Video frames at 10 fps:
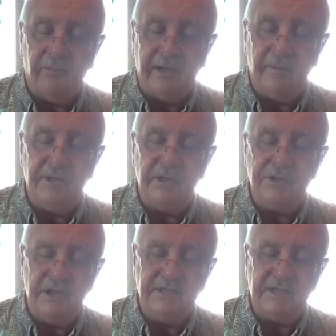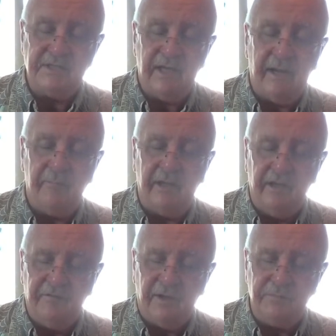we come to you in Jesus' name. We
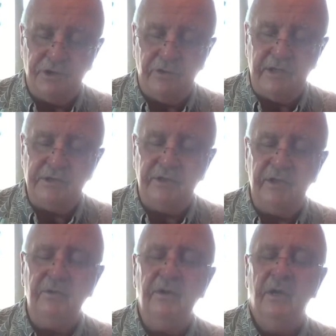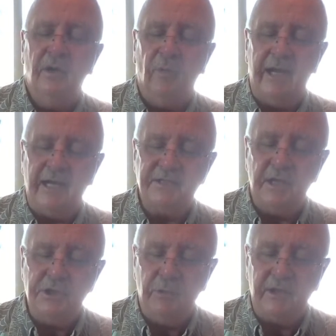lift up Judy to you. We ask
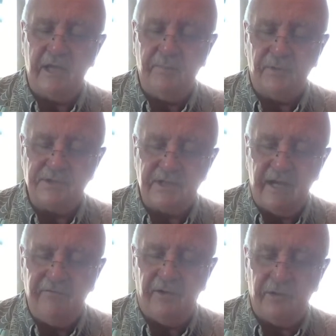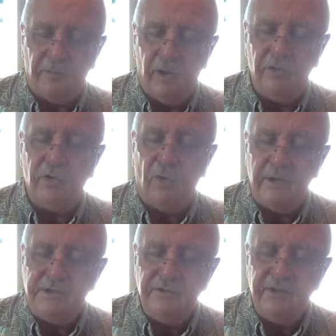that you would keep her safe on the road
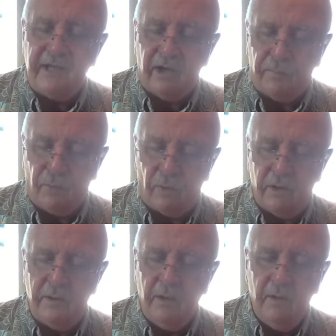going to the airport.